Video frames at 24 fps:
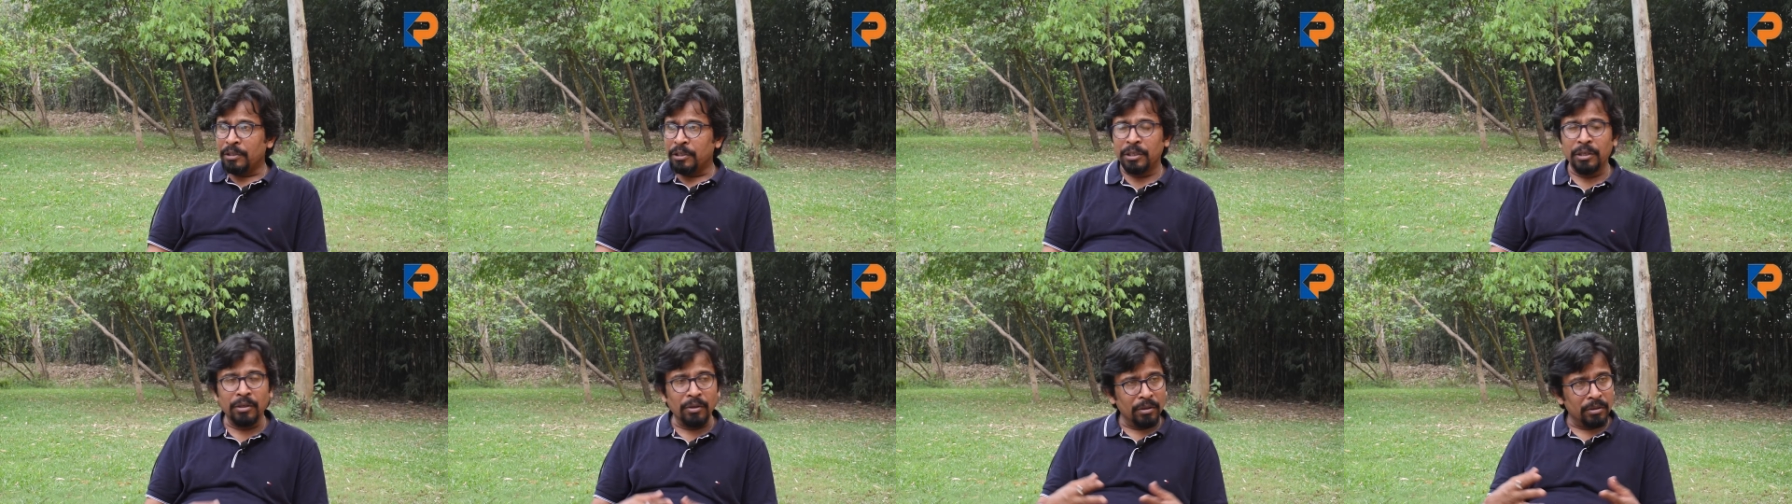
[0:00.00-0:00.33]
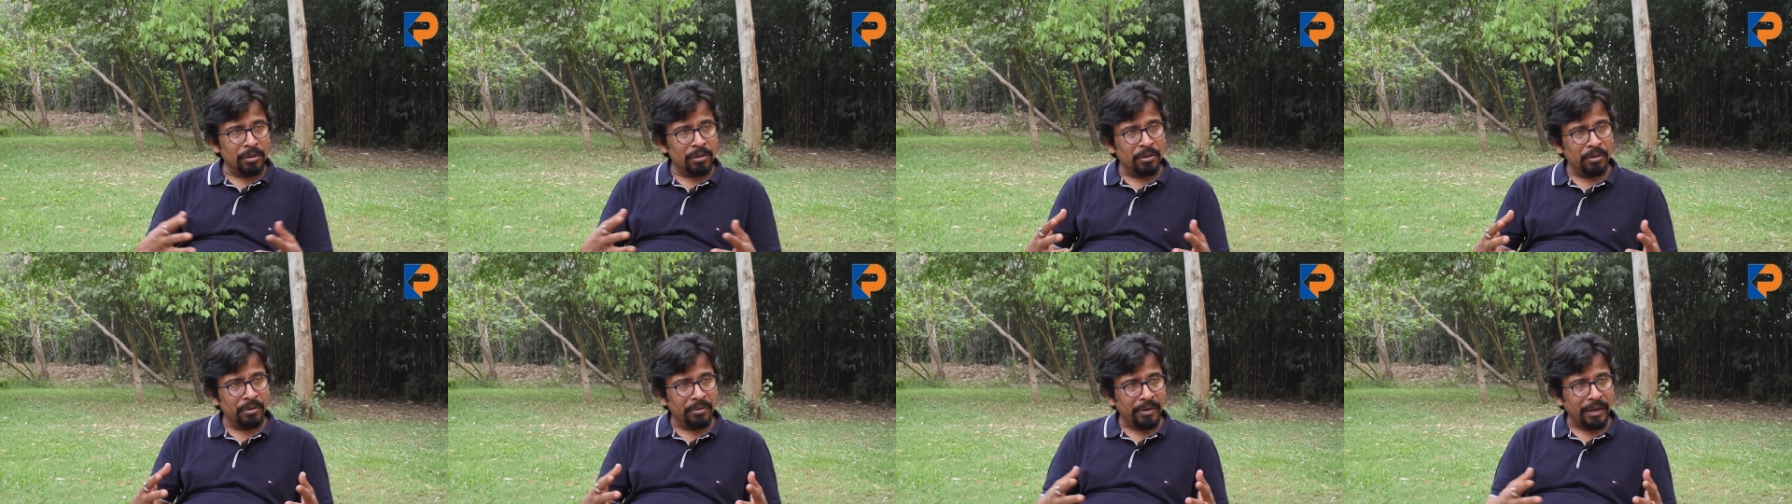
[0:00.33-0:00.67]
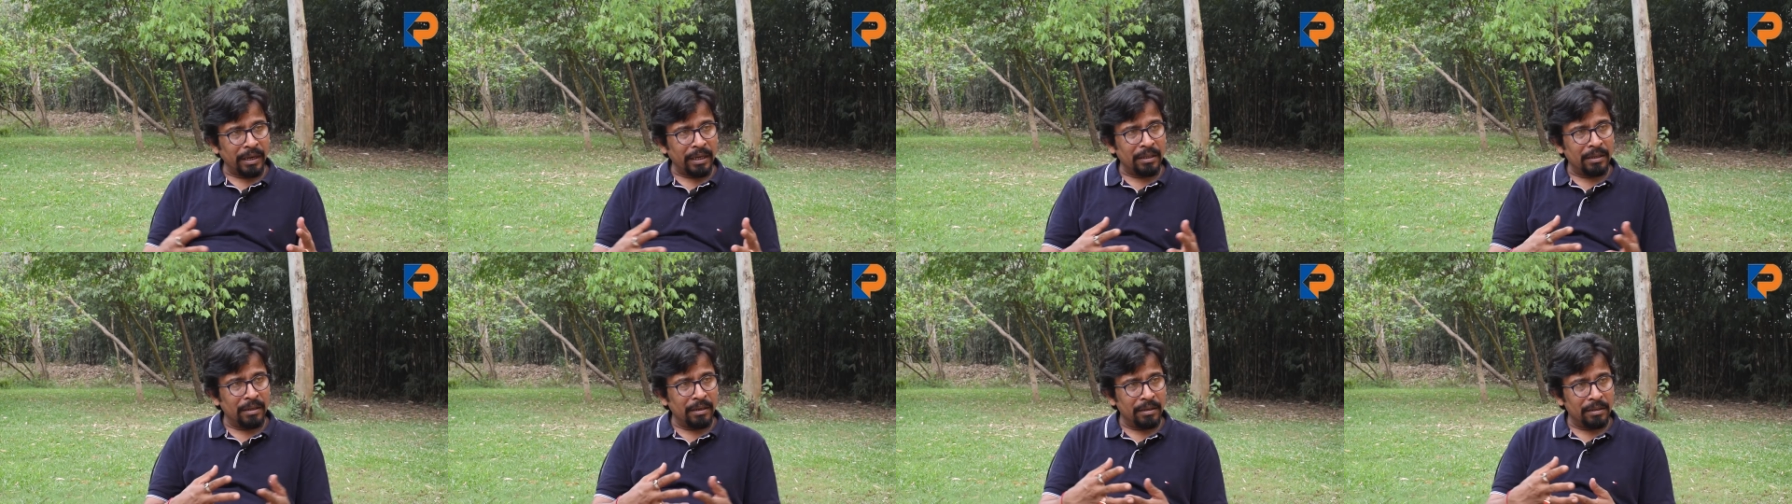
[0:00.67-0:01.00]
she also
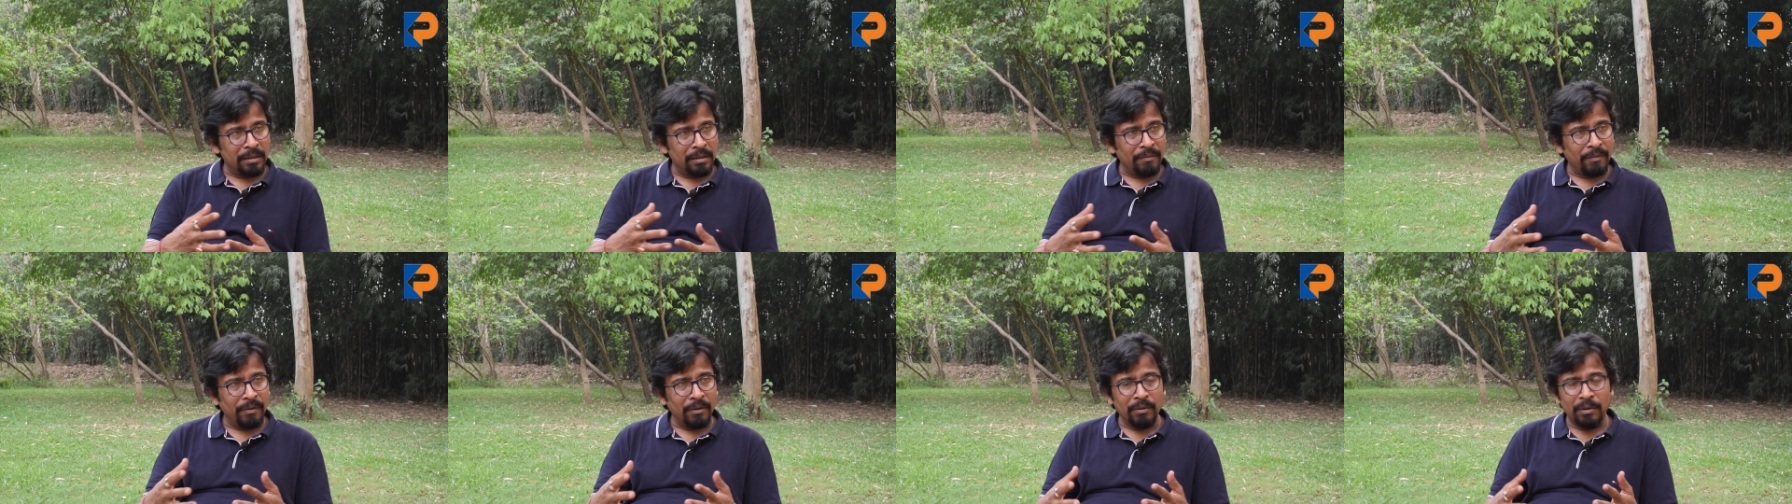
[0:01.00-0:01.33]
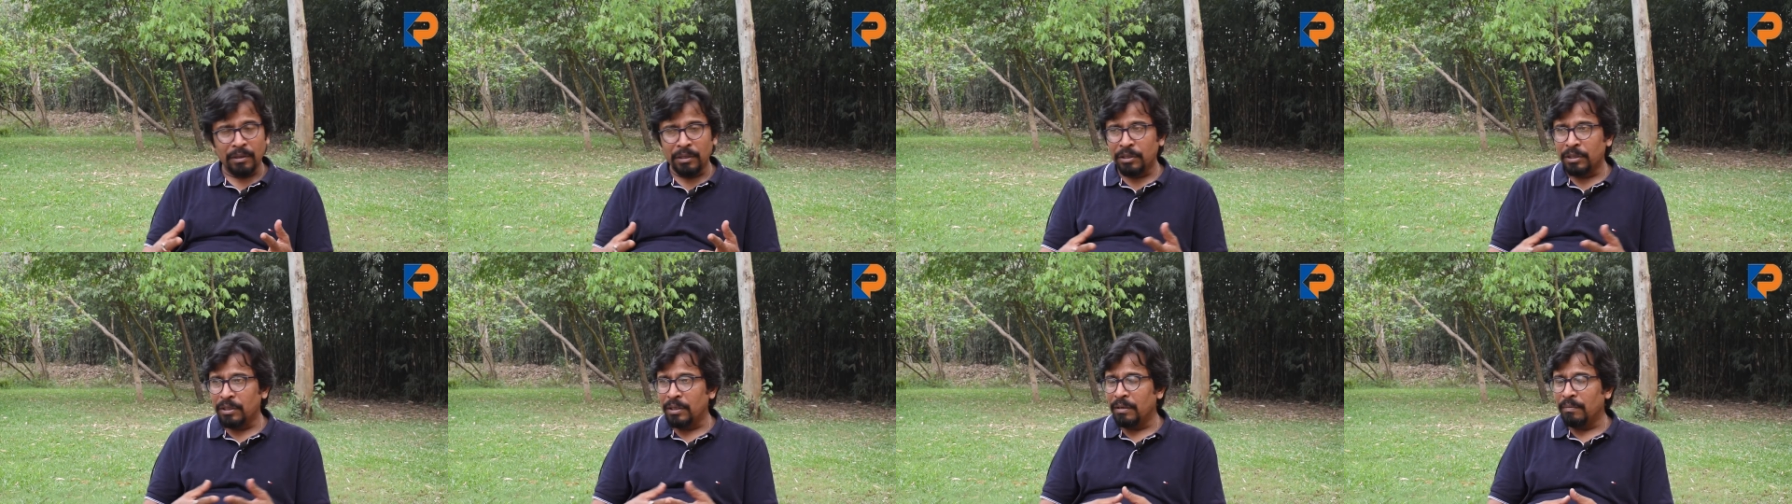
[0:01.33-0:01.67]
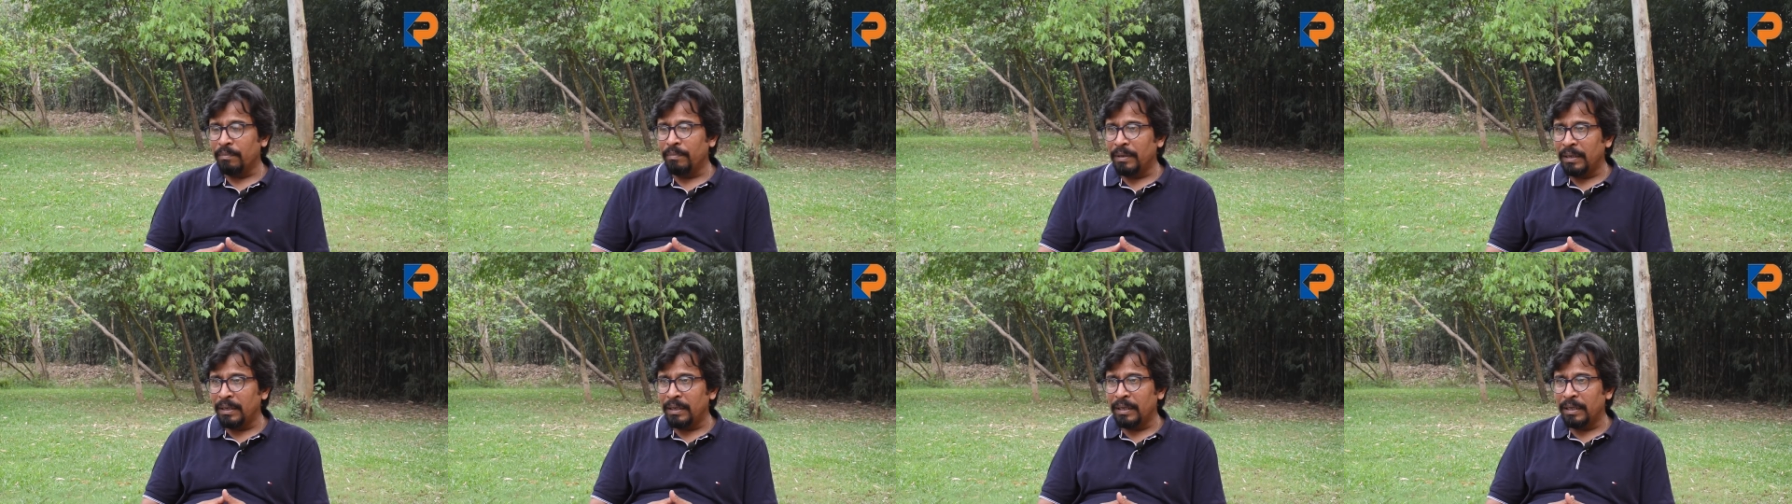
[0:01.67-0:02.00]
tracked the Raza Foundation a
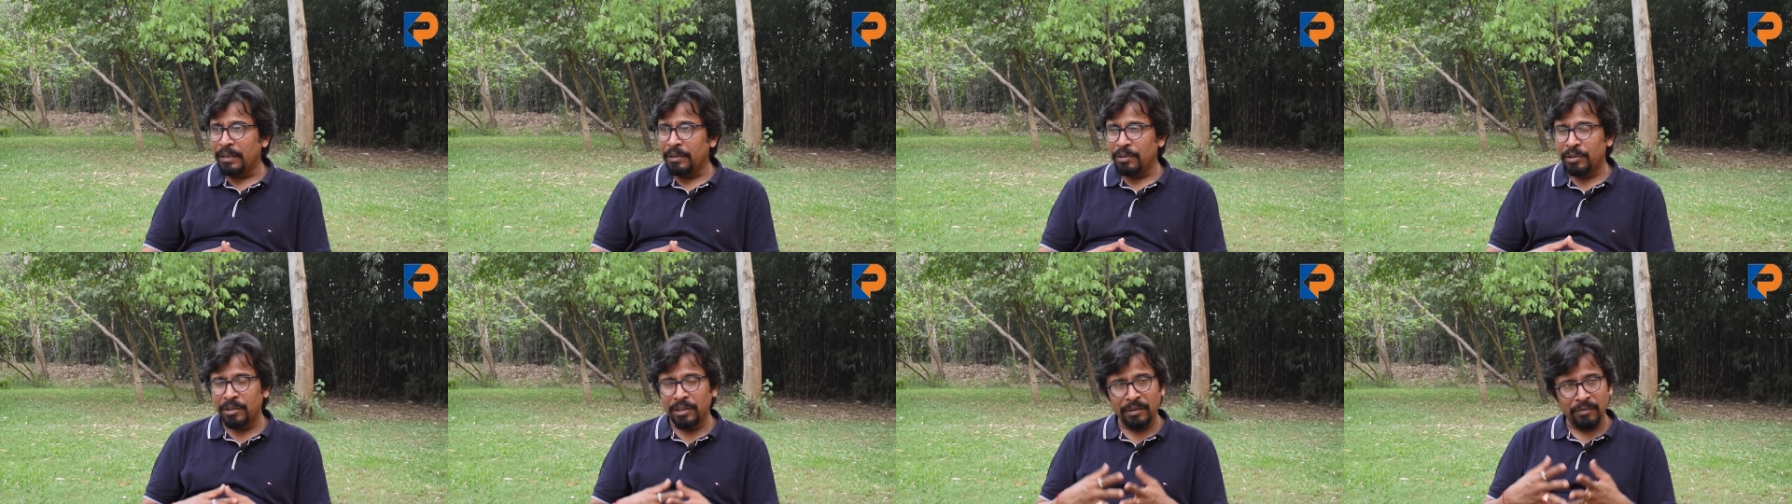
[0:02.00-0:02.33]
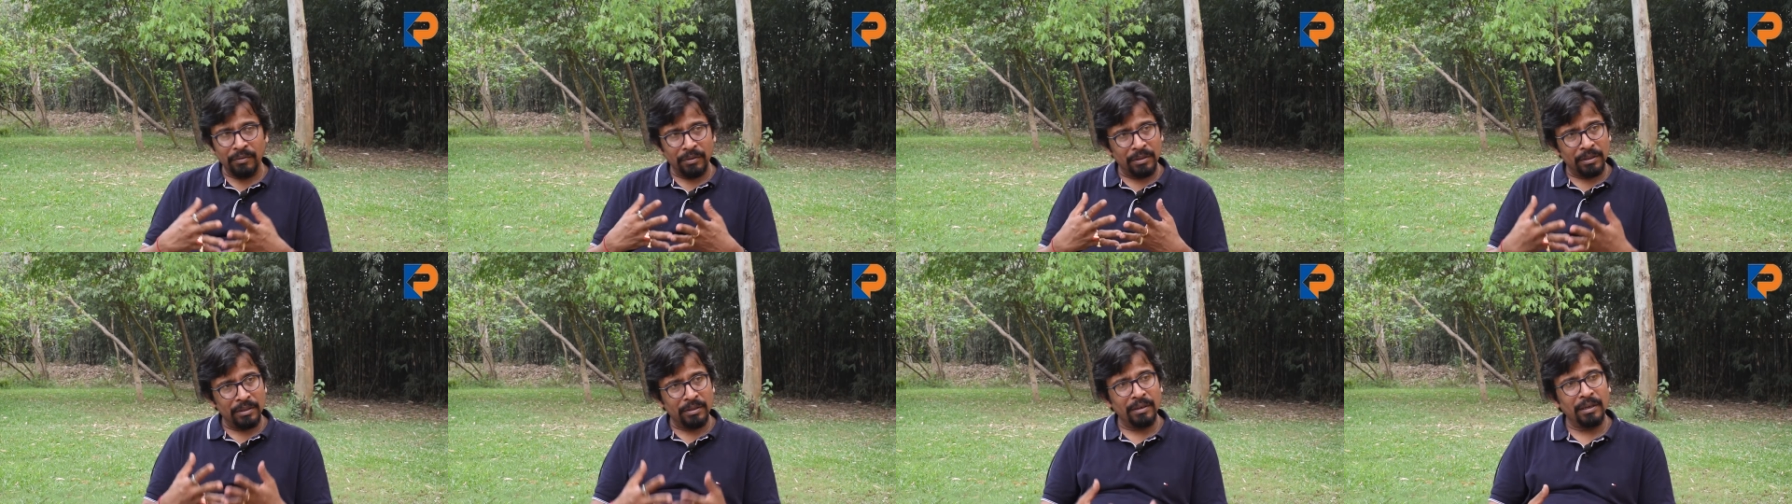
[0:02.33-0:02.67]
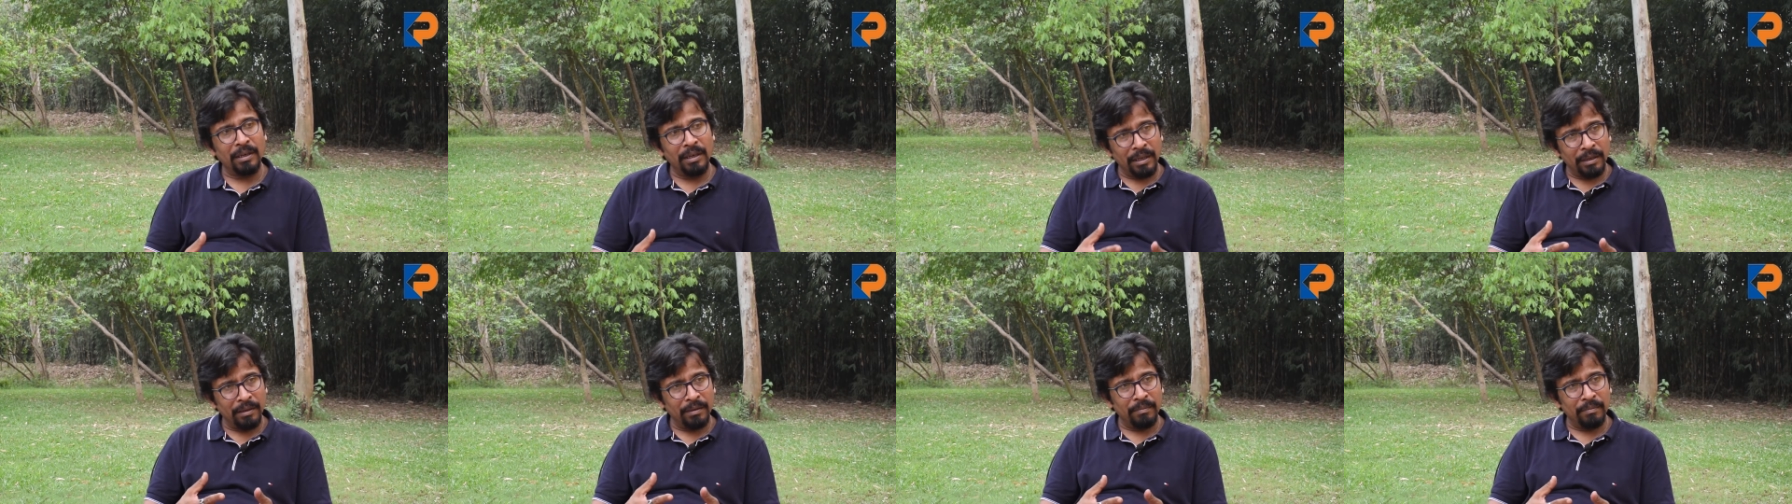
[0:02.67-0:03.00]
bit, and she was
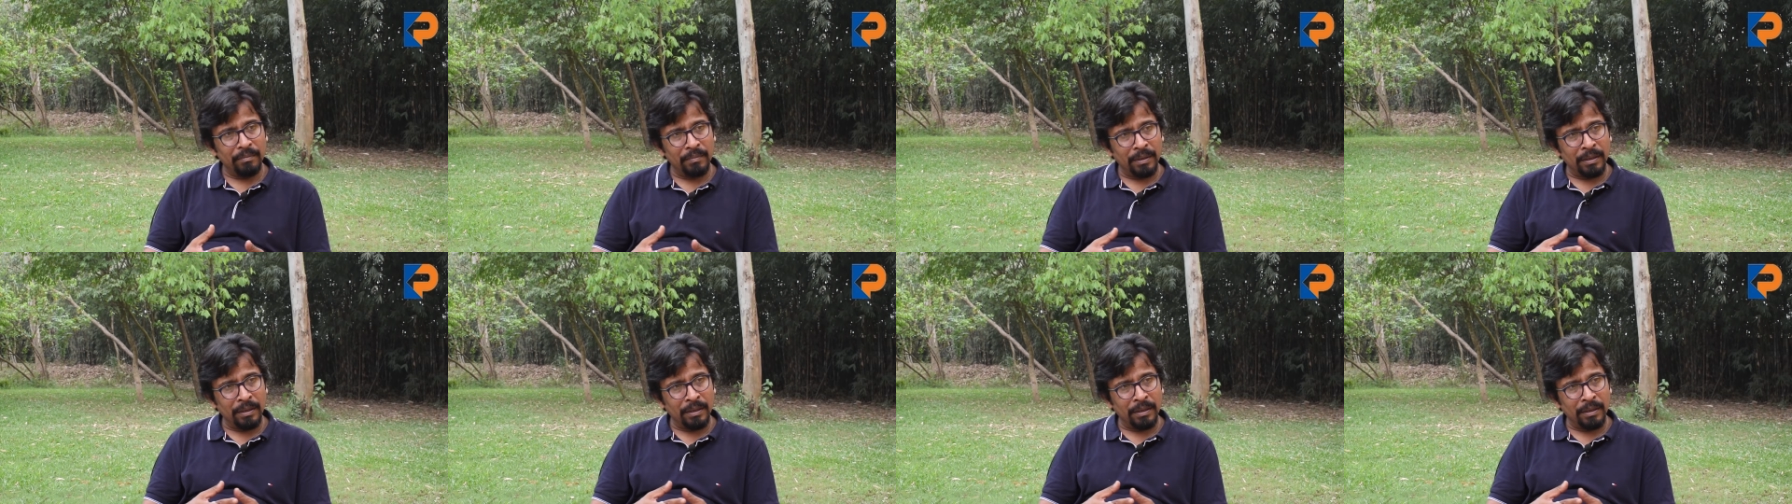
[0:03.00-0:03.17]
really